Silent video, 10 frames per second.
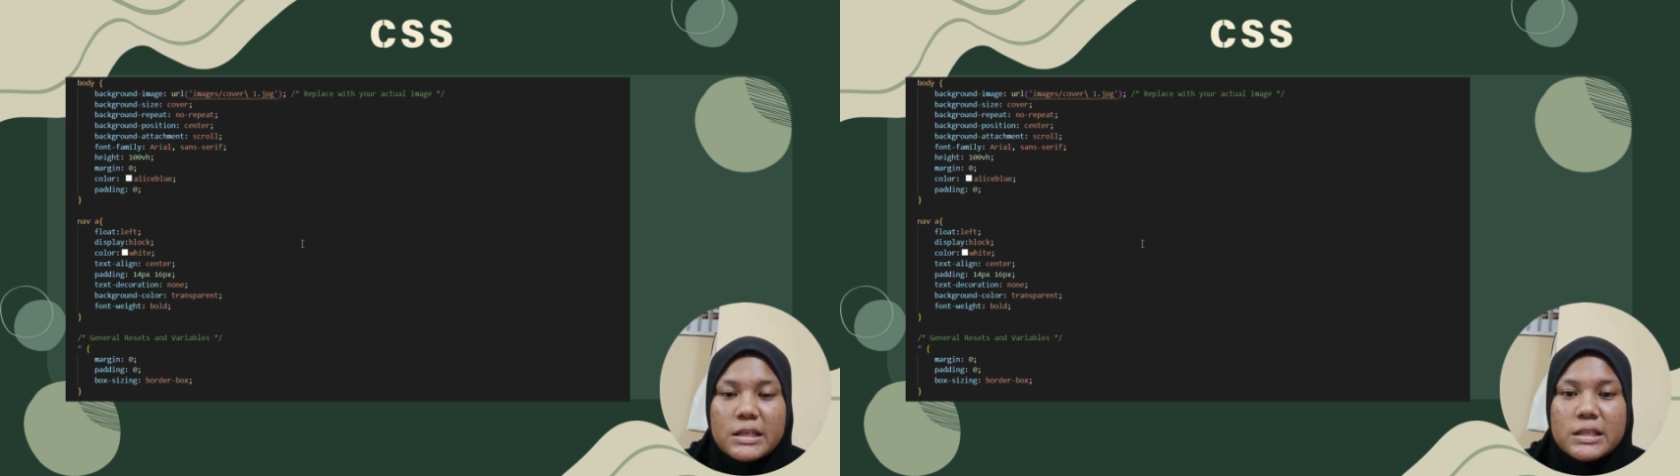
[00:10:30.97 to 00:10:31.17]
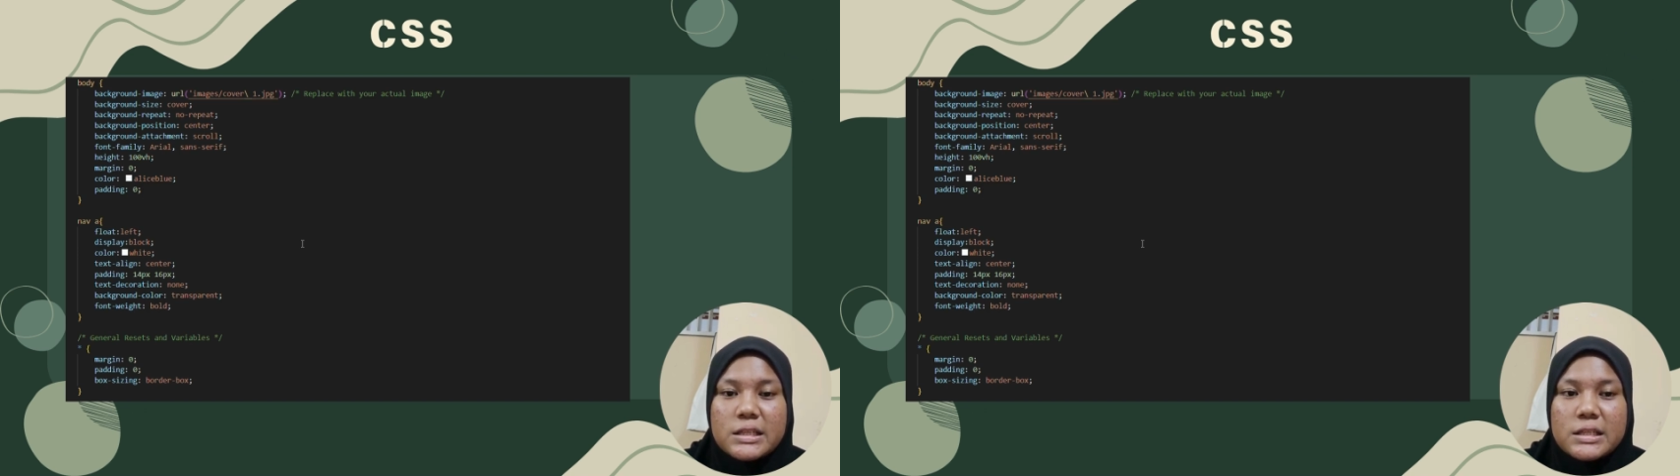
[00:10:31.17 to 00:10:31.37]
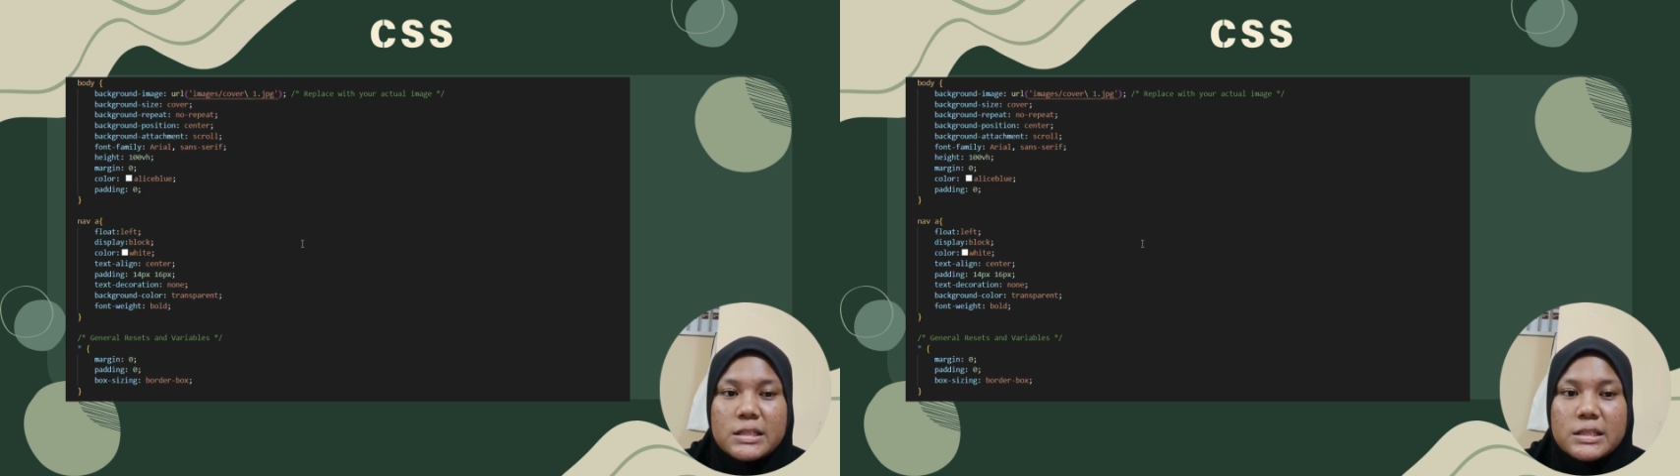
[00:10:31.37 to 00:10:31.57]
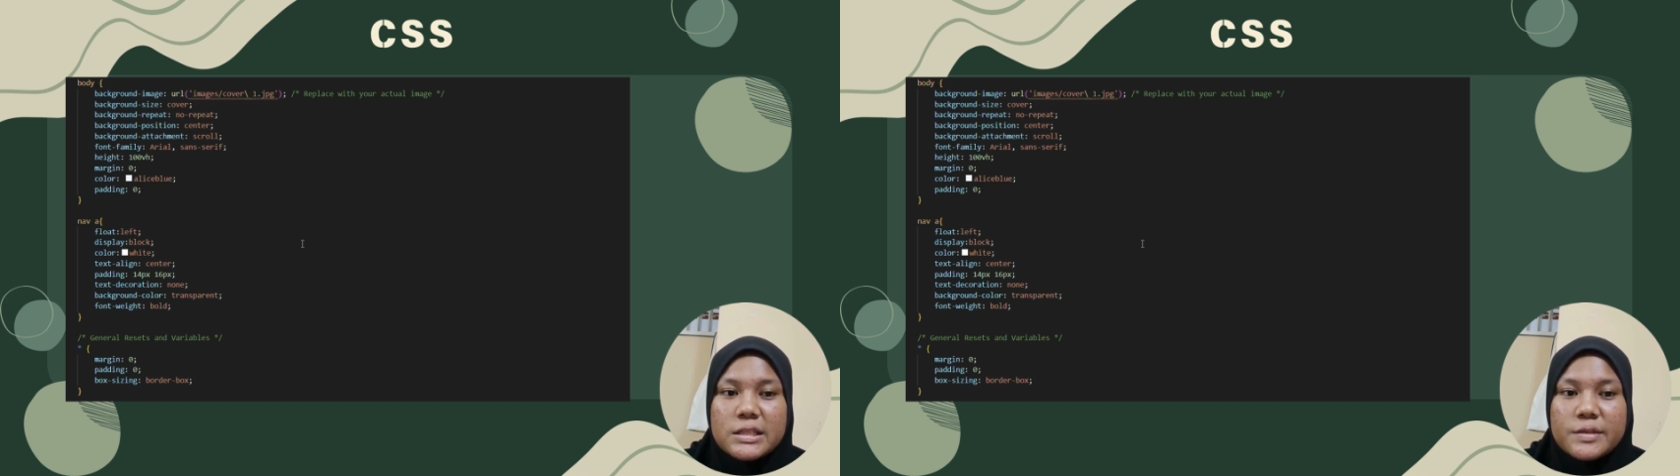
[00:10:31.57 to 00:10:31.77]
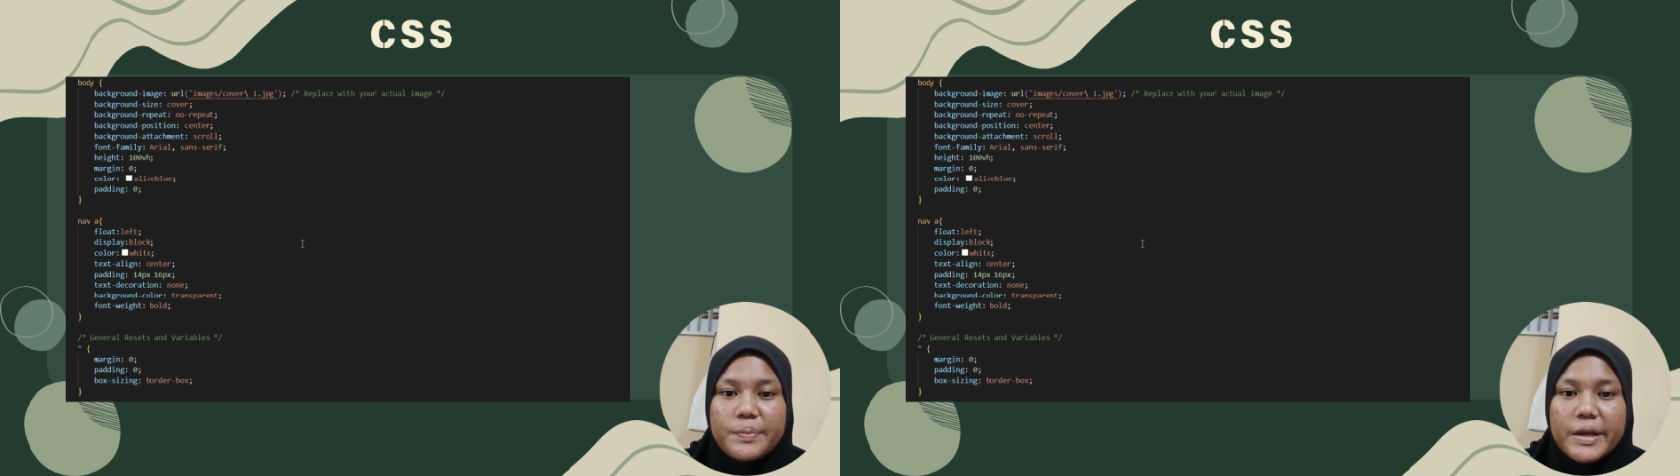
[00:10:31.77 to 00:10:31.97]
this
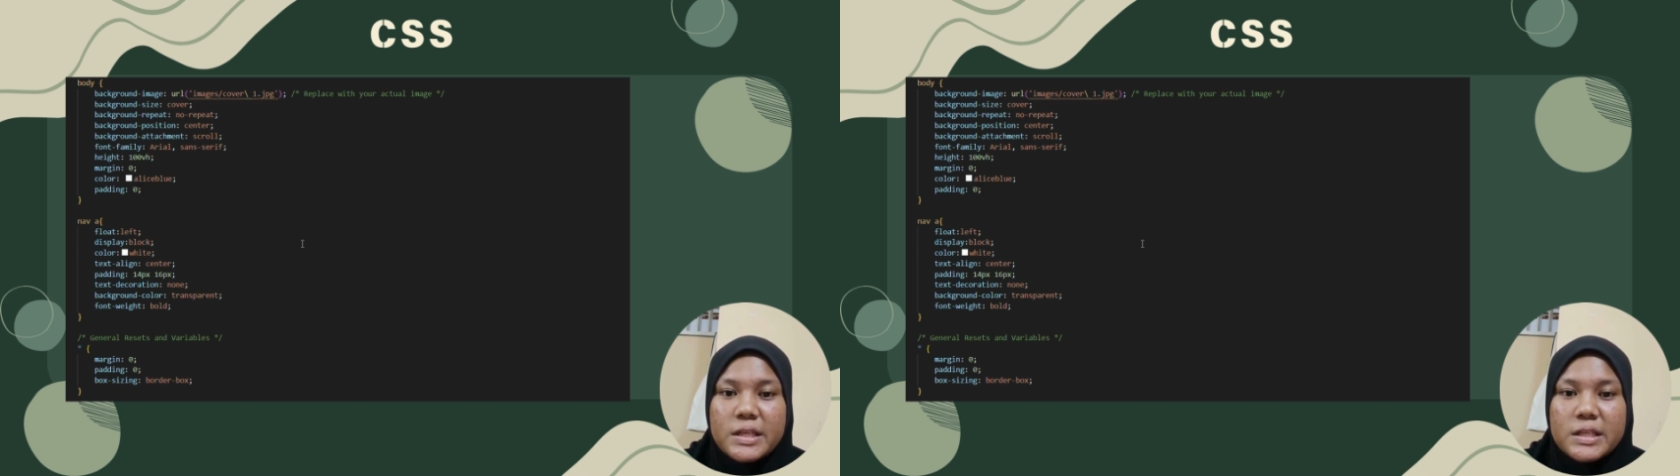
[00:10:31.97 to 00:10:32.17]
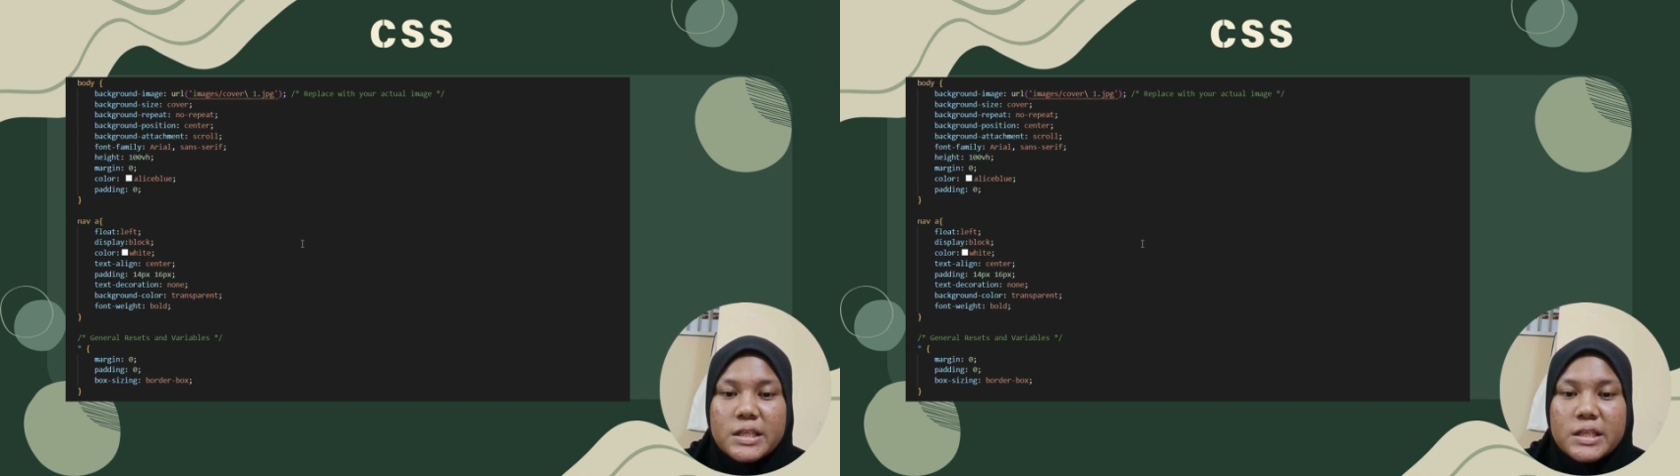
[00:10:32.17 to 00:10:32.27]
page